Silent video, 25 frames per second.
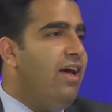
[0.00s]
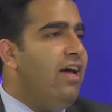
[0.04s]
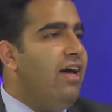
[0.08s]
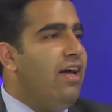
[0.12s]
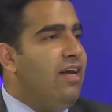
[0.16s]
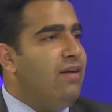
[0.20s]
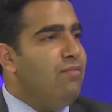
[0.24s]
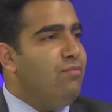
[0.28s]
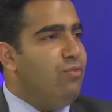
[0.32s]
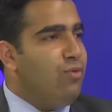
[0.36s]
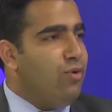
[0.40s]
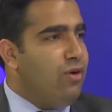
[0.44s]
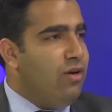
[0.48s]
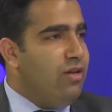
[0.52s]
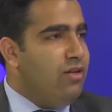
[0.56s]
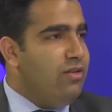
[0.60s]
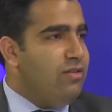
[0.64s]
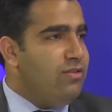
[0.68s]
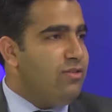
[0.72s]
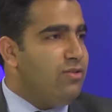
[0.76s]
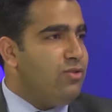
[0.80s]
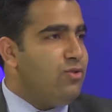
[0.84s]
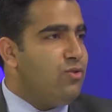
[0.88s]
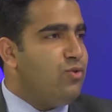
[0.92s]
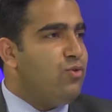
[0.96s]
and
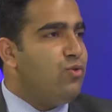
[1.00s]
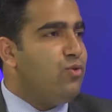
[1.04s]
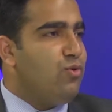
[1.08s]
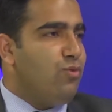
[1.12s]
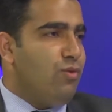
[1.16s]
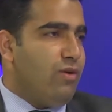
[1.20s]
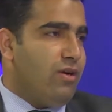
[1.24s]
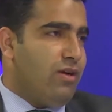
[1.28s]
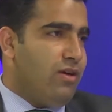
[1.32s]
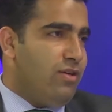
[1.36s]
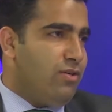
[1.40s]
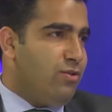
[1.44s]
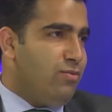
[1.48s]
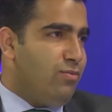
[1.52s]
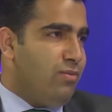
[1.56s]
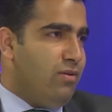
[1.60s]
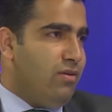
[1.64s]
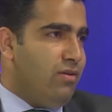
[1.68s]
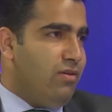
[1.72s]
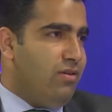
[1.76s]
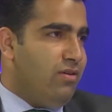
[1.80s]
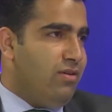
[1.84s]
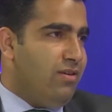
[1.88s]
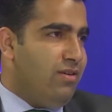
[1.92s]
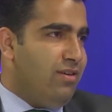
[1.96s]
Mughals took over
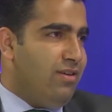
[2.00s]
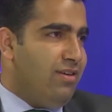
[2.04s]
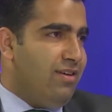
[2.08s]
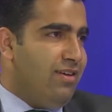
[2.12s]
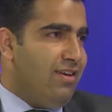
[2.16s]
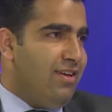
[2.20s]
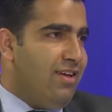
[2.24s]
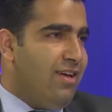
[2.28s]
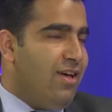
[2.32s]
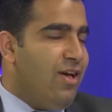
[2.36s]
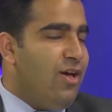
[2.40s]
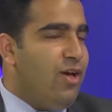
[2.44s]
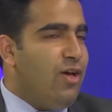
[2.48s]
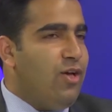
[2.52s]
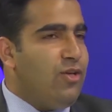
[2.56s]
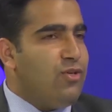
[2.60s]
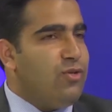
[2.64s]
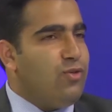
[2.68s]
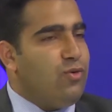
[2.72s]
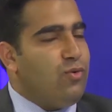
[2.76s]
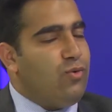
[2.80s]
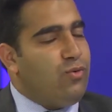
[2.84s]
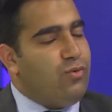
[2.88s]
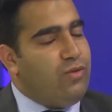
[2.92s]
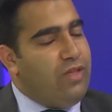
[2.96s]
Kashmir.
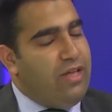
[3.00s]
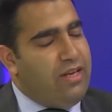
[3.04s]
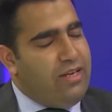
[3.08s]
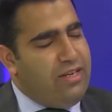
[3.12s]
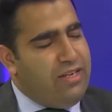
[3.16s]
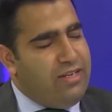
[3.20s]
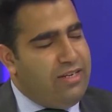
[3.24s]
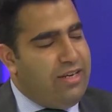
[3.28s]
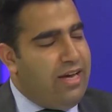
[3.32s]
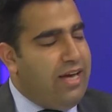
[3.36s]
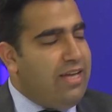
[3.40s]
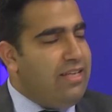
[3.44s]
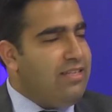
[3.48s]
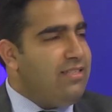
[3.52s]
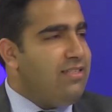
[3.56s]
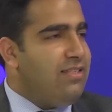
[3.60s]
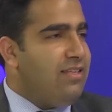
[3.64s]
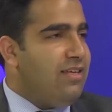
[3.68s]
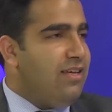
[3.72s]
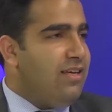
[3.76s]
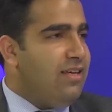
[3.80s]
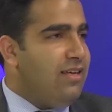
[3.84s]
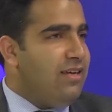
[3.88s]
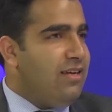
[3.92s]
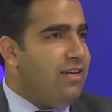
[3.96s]
So then he dies
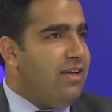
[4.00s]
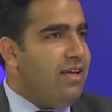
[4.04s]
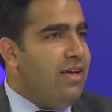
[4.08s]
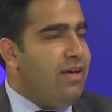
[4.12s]
there,